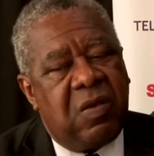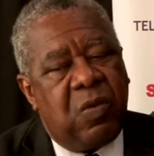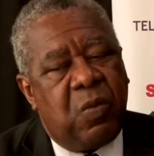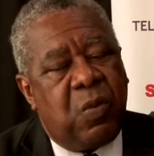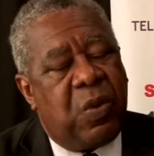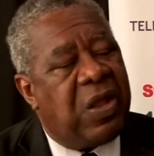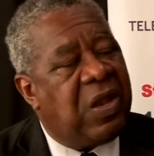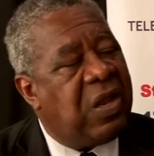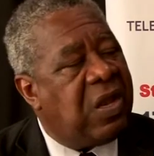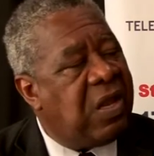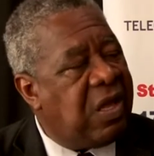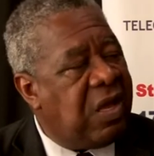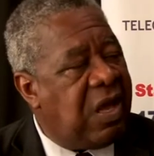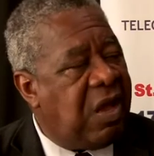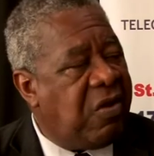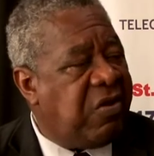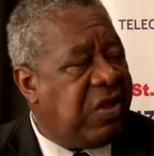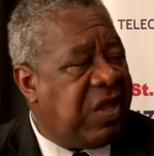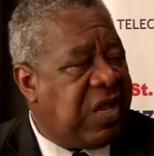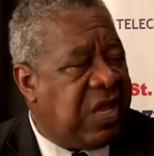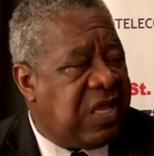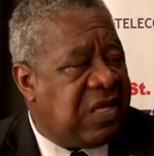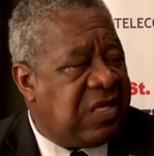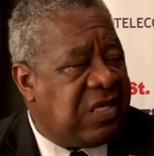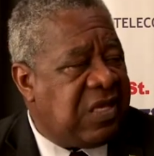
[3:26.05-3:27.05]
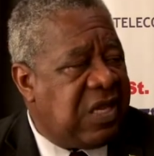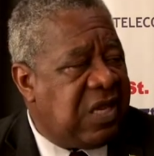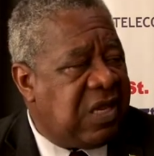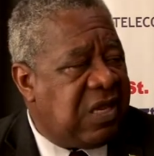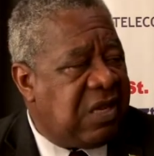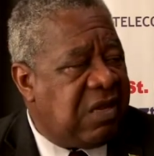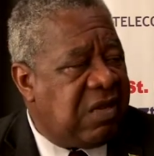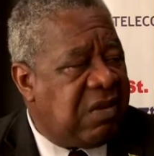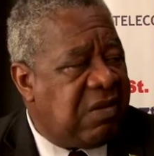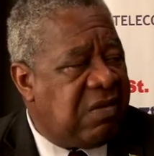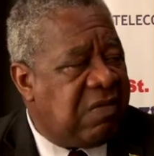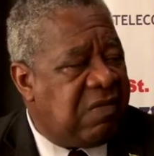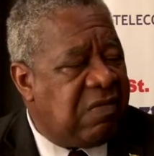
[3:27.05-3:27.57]
when hurricanes hit.
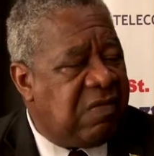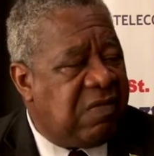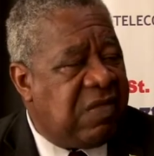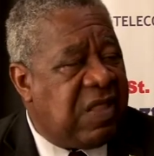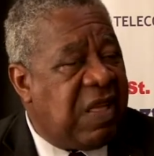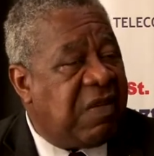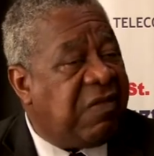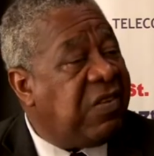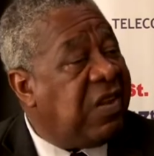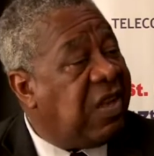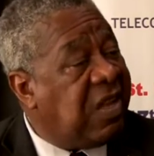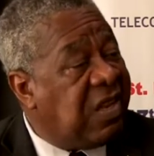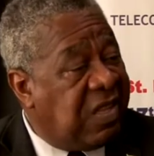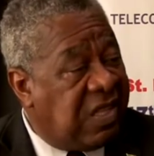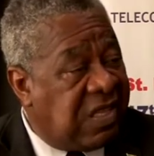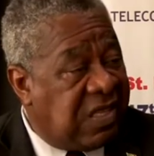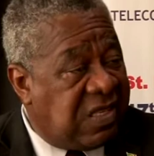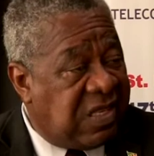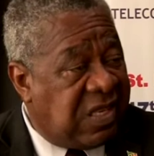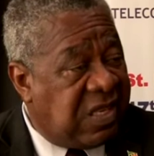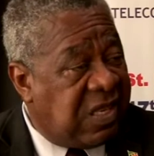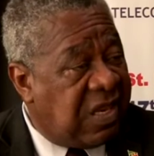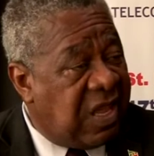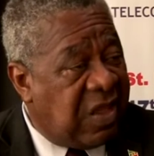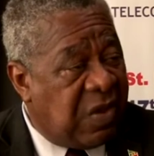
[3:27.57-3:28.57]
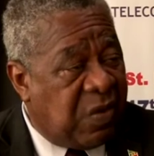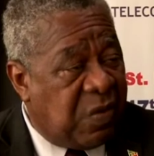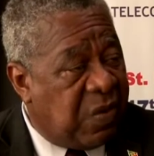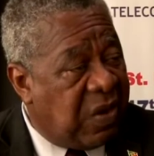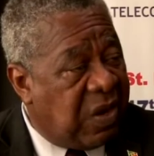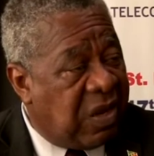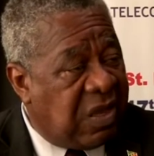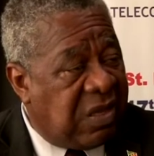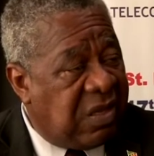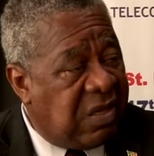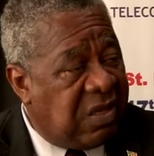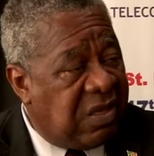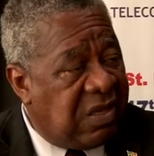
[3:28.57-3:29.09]
They've done this in
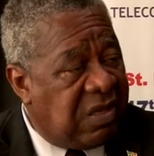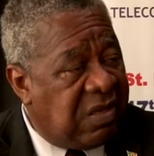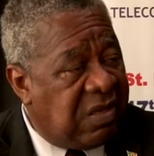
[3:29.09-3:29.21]
Anguilla,